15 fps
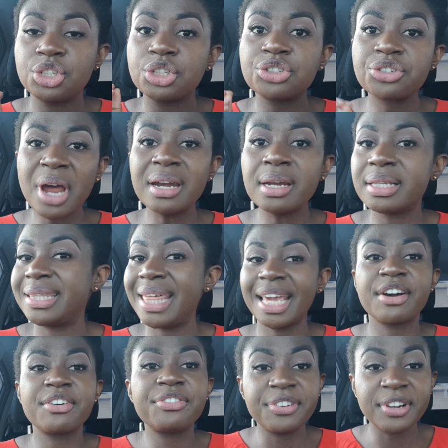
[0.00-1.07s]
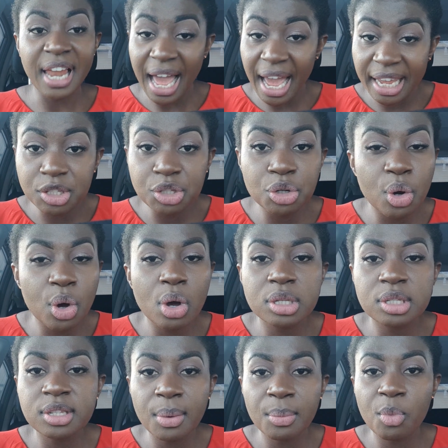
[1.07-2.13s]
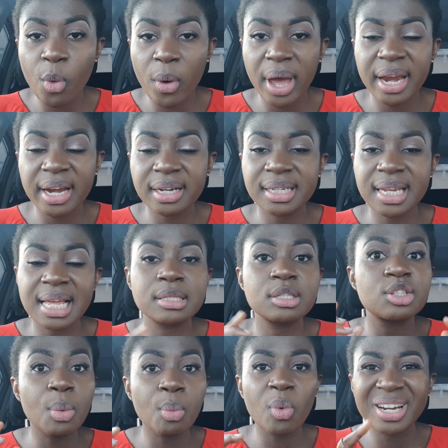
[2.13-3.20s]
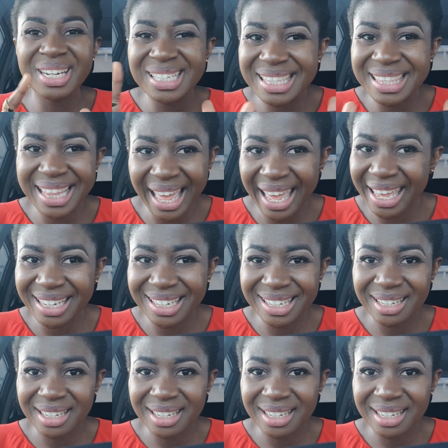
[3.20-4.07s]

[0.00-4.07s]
trying to take a flight to go somewhere that someone is dead.